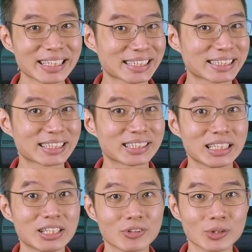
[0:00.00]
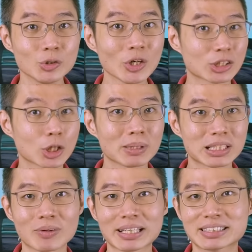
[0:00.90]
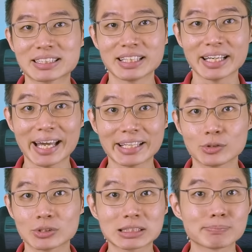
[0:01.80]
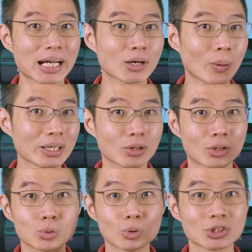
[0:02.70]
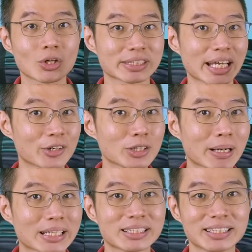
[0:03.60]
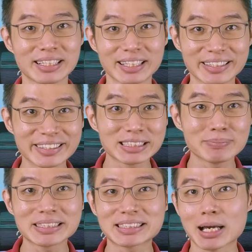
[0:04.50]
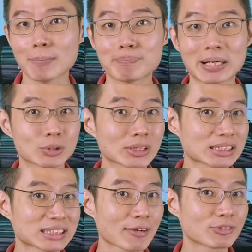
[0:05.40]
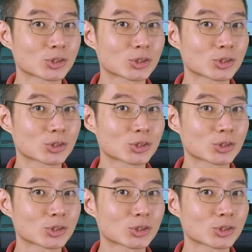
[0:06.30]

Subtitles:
here's the thing, if you are a normal investor and you just buy 1 or 2 stocks every month, this means that by using Syfe